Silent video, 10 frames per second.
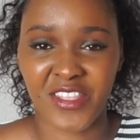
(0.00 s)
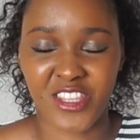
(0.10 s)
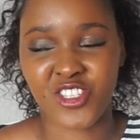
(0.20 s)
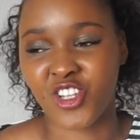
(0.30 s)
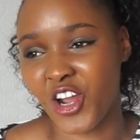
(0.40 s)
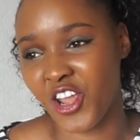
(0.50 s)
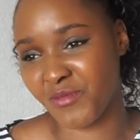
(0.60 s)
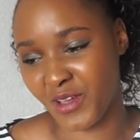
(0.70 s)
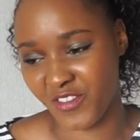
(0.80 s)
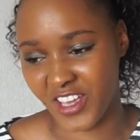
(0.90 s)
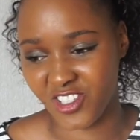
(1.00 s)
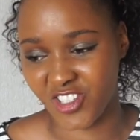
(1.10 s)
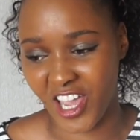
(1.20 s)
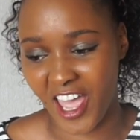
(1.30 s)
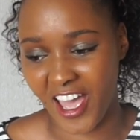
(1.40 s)
the story of my
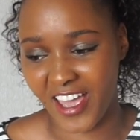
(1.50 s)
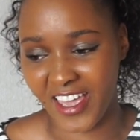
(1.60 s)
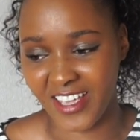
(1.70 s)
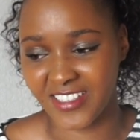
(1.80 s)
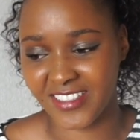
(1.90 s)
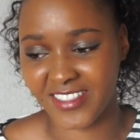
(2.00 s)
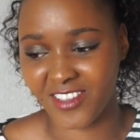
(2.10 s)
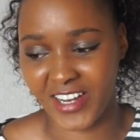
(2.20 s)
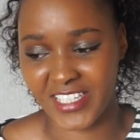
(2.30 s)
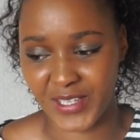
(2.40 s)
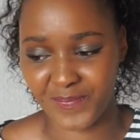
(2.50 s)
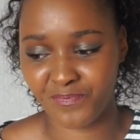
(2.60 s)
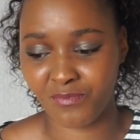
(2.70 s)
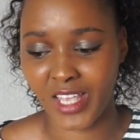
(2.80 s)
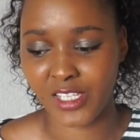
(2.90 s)
first year is
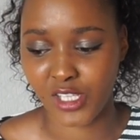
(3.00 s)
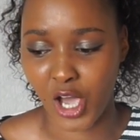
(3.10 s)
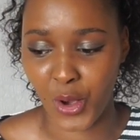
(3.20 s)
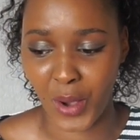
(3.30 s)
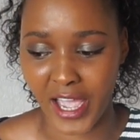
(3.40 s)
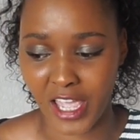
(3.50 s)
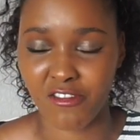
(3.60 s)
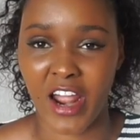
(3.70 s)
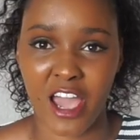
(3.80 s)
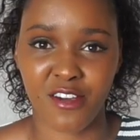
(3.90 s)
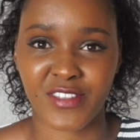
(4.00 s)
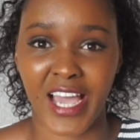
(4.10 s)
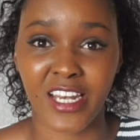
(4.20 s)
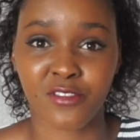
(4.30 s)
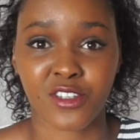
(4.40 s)
crazy. So I arrived,
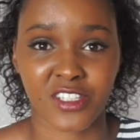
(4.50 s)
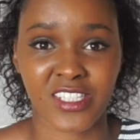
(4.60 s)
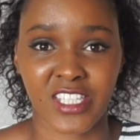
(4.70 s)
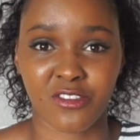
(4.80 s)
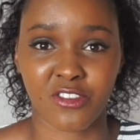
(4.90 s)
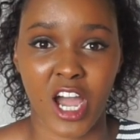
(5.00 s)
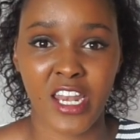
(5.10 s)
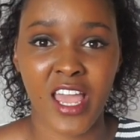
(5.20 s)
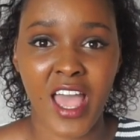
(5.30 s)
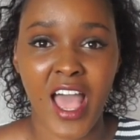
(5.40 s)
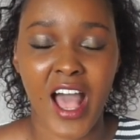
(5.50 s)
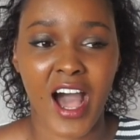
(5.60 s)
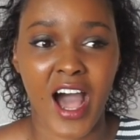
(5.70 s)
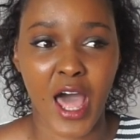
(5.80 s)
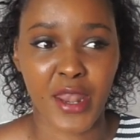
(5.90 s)
I lived on the seafront,
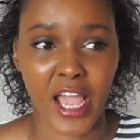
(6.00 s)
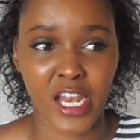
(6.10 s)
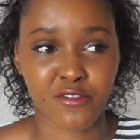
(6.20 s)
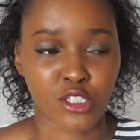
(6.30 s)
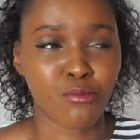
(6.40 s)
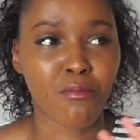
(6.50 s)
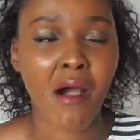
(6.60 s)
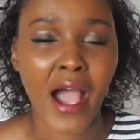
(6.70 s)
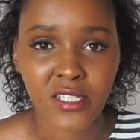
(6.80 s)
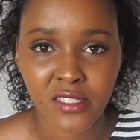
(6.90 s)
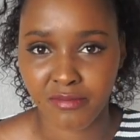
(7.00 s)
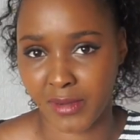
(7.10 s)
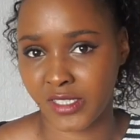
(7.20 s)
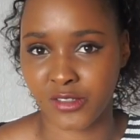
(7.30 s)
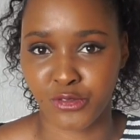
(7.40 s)
and I lived in a massive
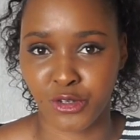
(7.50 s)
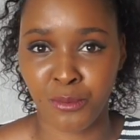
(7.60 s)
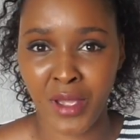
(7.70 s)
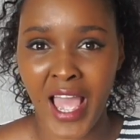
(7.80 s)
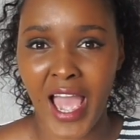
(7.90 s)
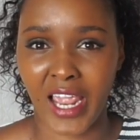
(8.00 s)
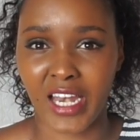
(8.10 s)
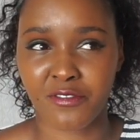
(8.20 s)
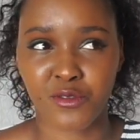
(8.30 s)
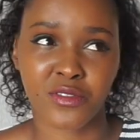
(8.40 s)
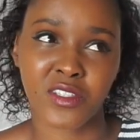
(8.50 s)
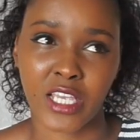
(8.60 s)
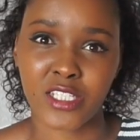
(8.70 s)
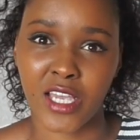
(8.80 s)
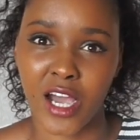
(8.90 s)
room. I lived with
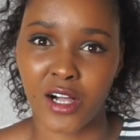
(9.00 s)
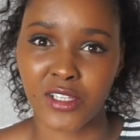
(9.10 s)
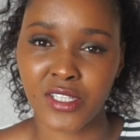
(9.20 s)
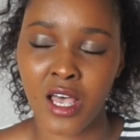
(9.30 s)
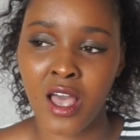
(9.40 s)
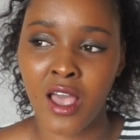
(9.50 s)
6 girls.